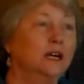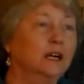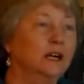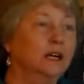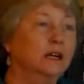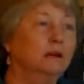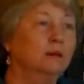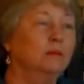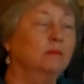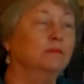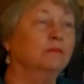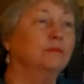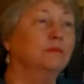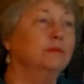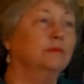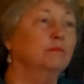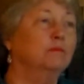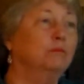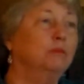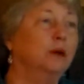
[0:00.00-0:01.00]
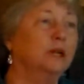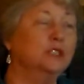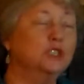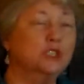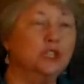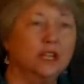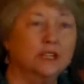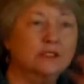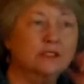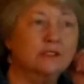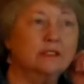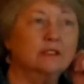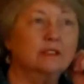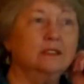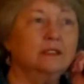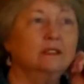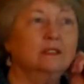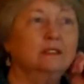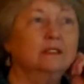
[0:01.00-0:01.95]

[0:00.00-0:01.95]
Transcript: But just,